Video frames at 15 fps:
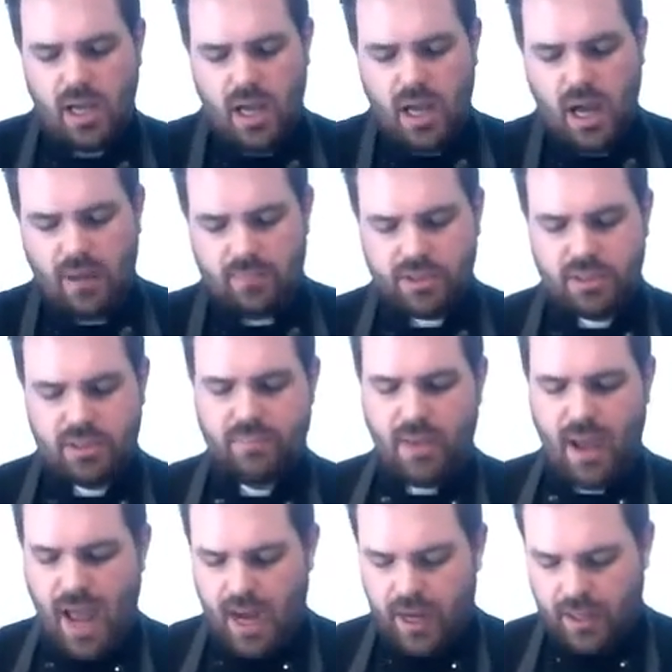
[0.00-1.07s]
I'm just
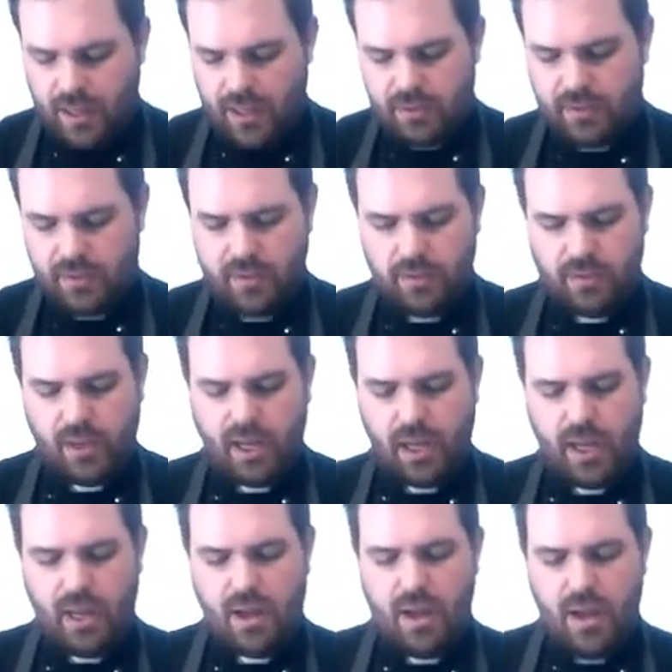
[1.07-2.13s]
patting it,
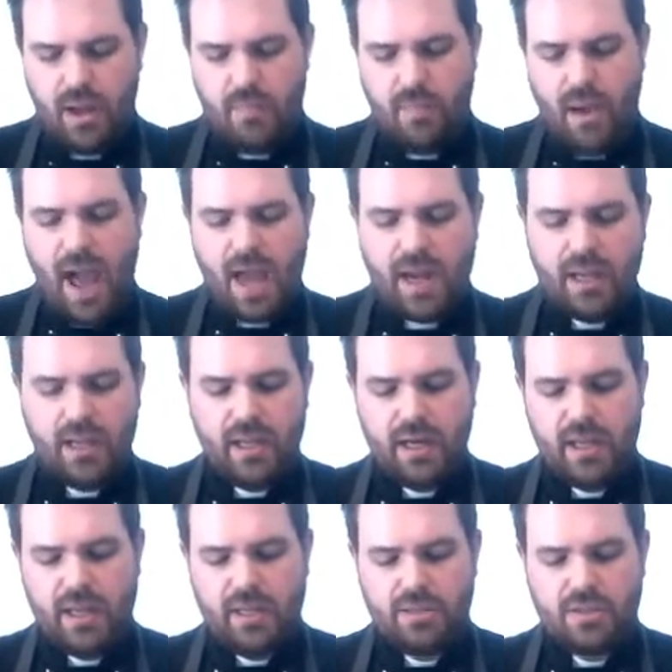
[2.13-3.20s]
okay? Patting it
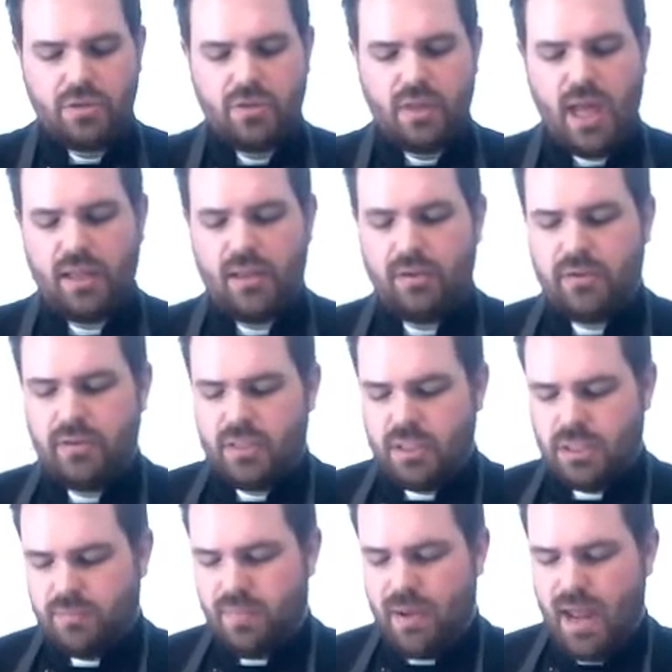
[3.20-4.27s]
into that little
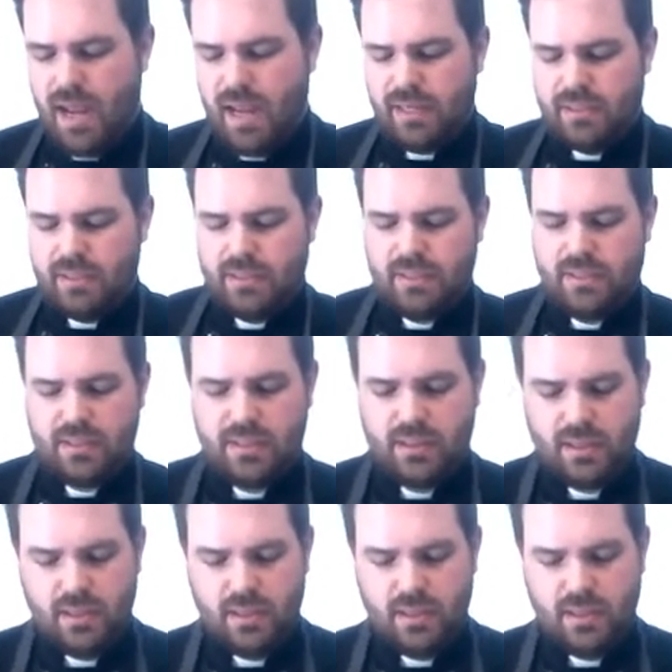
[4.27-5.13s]
space